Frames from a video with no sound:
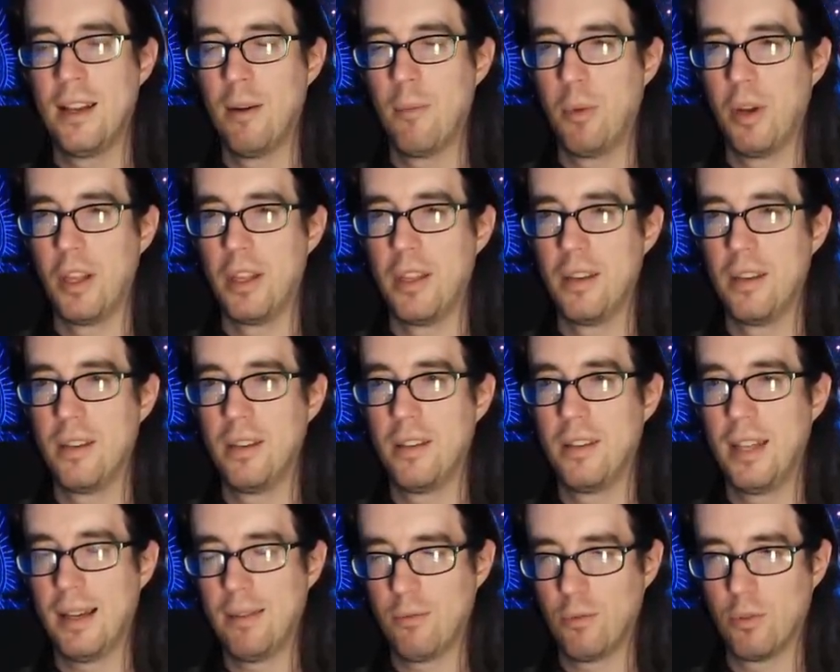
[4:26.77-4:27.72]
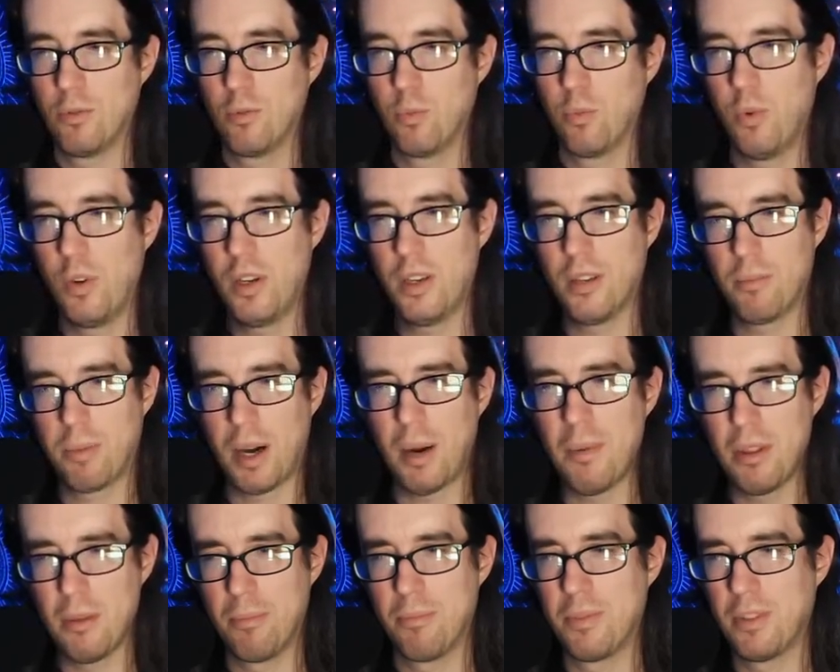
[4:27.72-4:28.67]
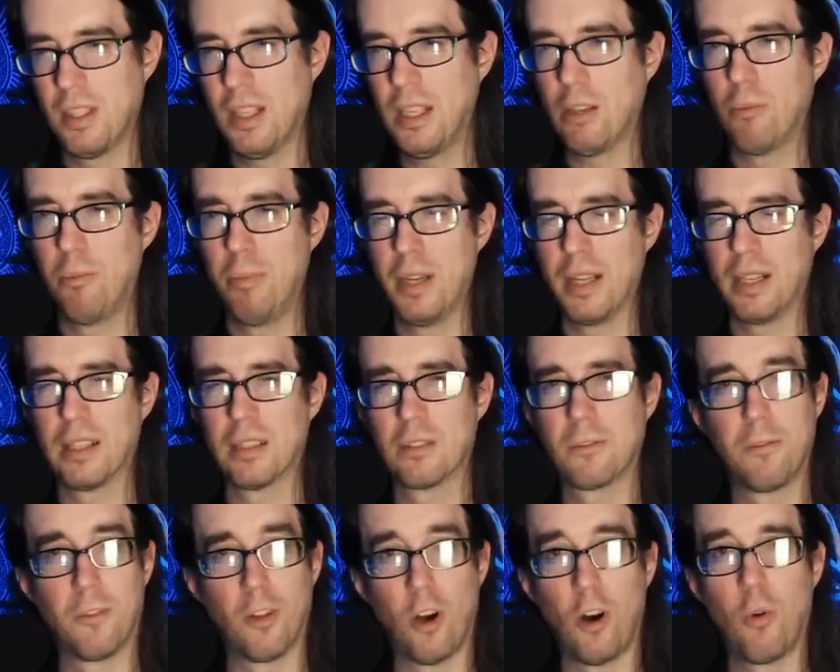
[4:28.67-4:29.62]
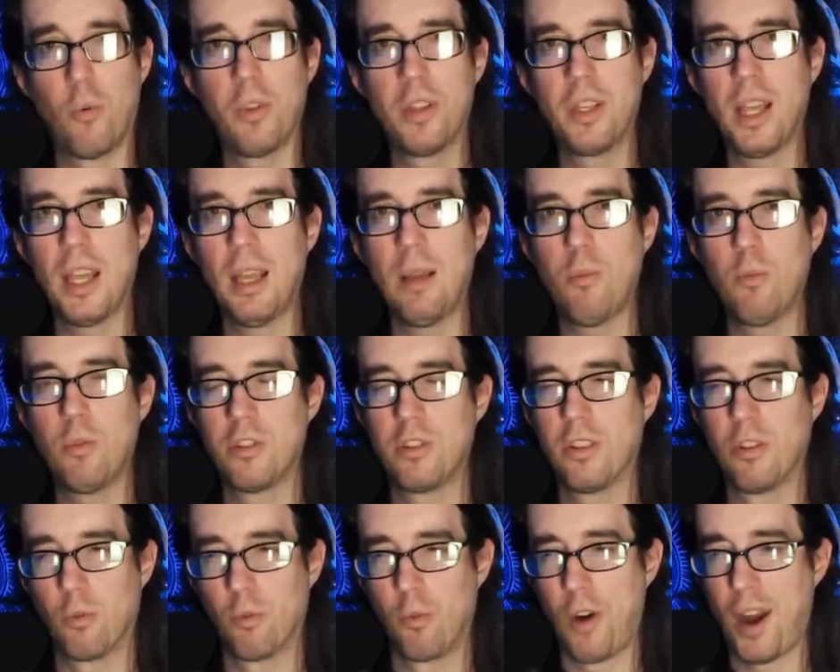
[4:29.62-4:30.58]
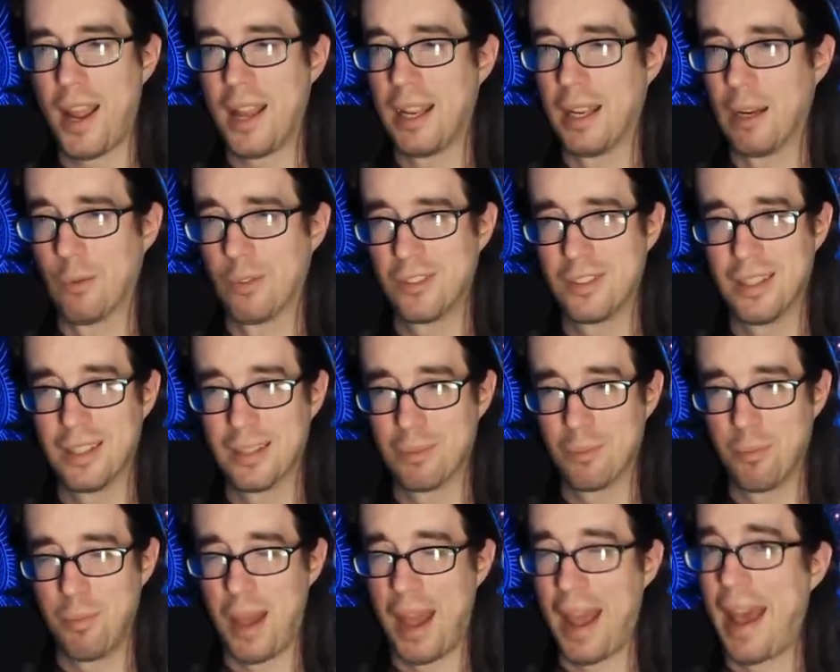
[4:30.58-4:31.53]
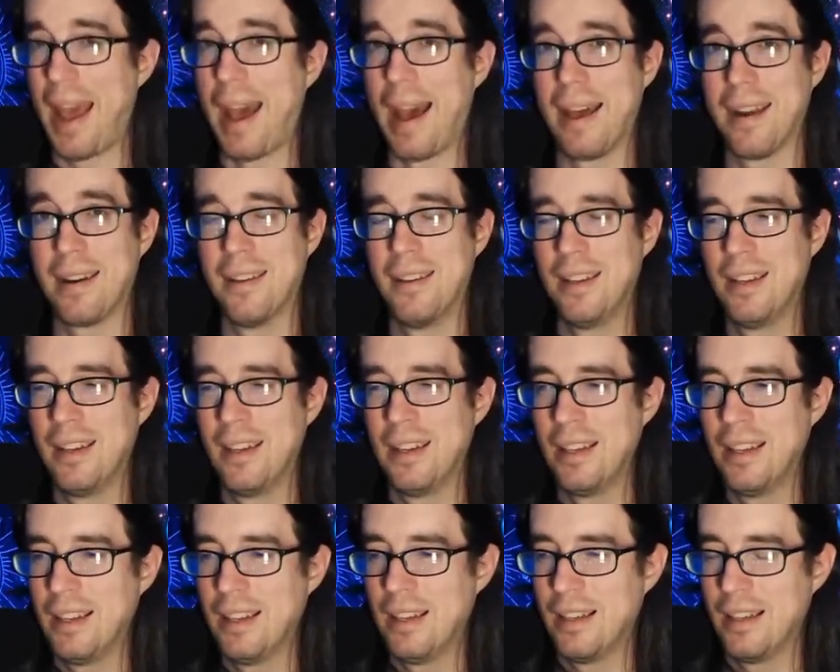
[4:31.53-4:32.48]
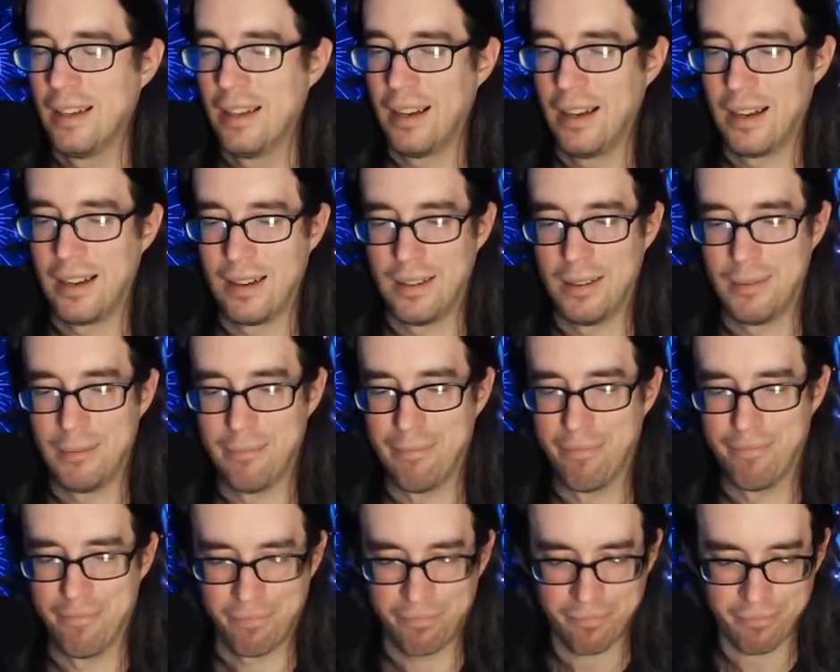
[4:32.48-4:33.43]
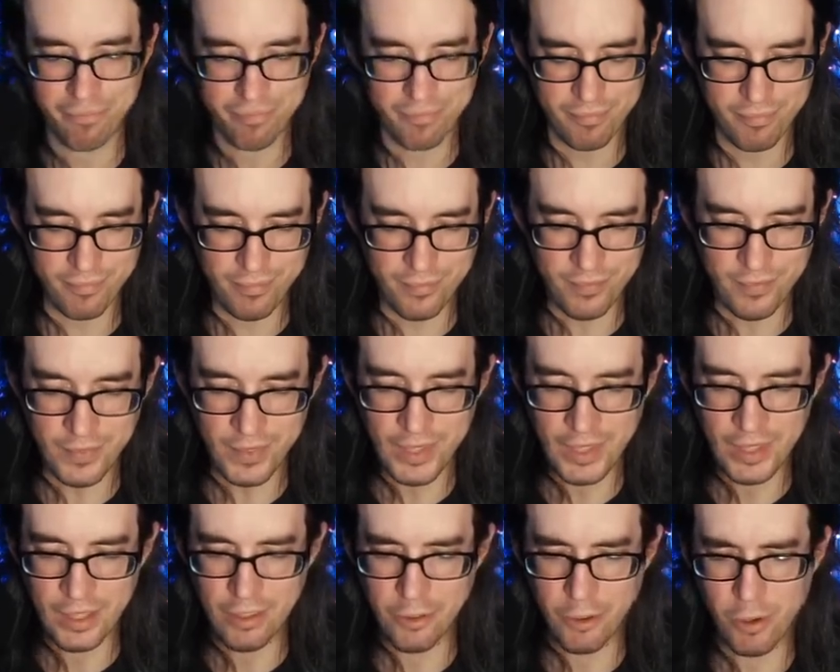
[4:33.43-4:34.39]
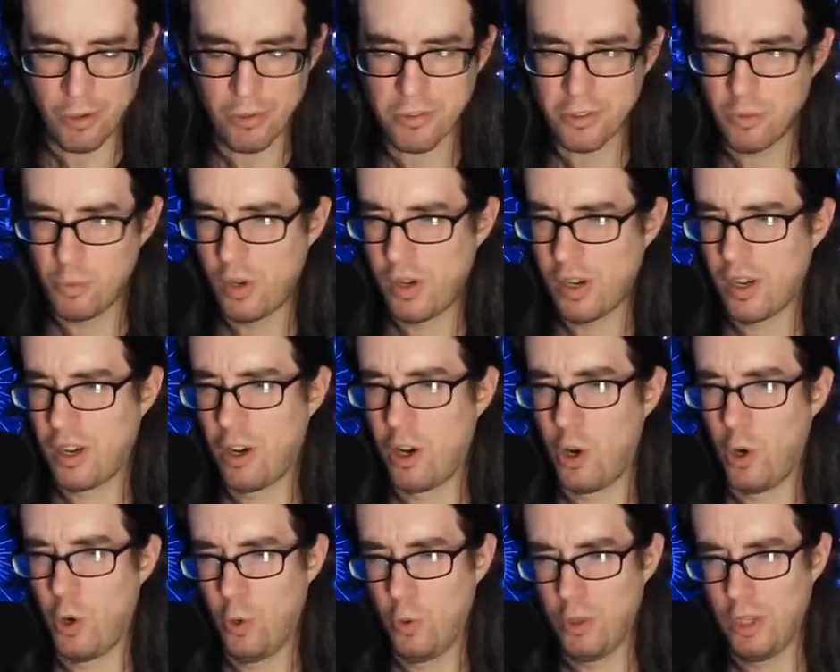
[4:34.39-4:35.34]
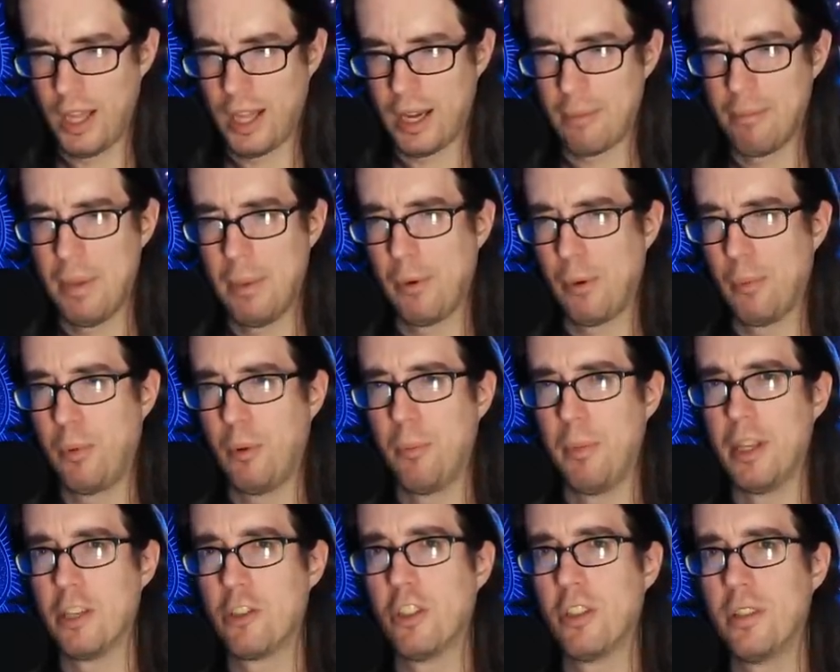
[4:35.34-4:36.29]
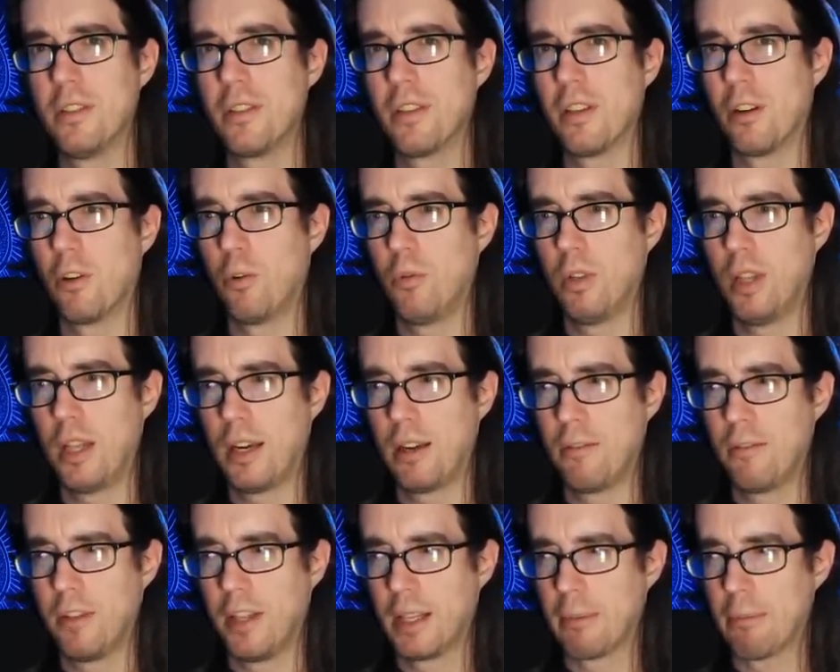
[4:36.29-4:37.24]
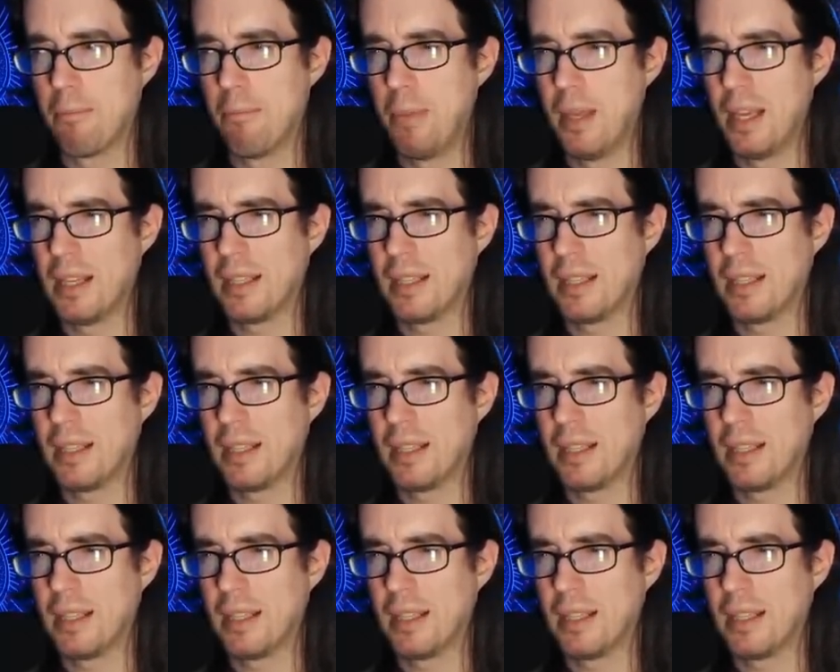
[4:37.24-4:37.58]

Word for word: but that was one, probably the single biggest flaw with the game was the writing was just bad. Um, there also weren't a whole lot of memorable missions, a whole lot of like big